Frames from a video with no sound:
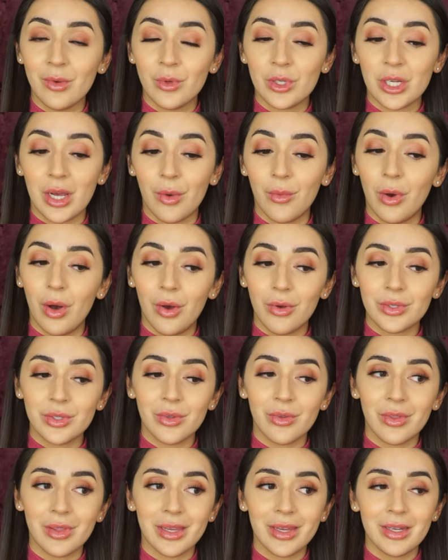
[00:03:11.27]
which I will
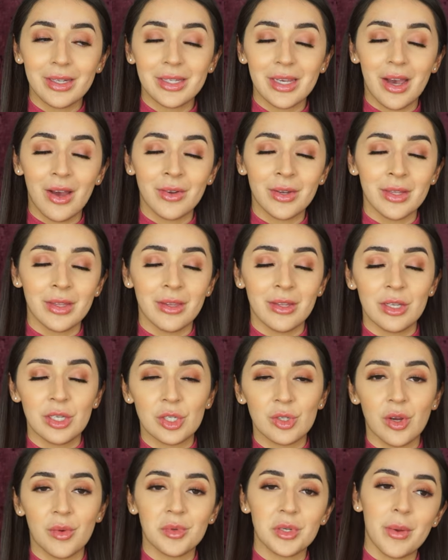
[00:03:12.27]
also link down in the
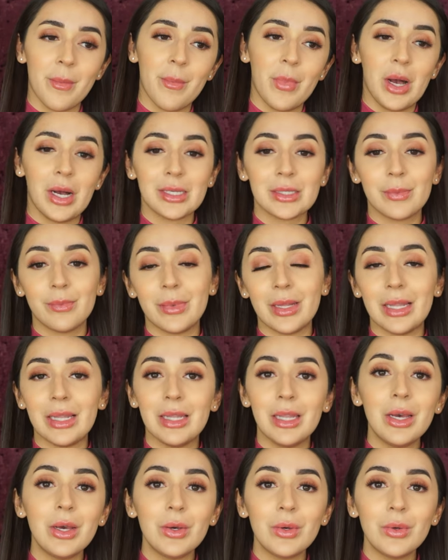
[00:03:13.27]
description box
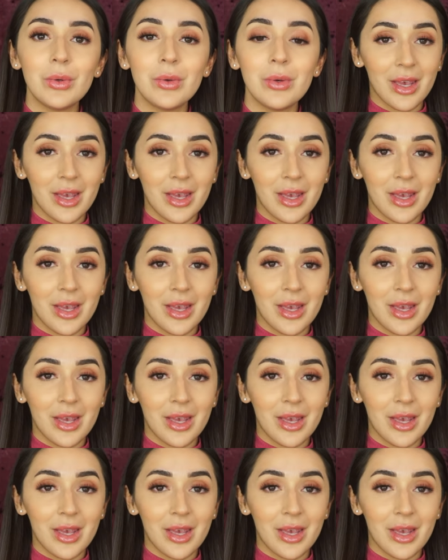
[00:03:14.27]
below.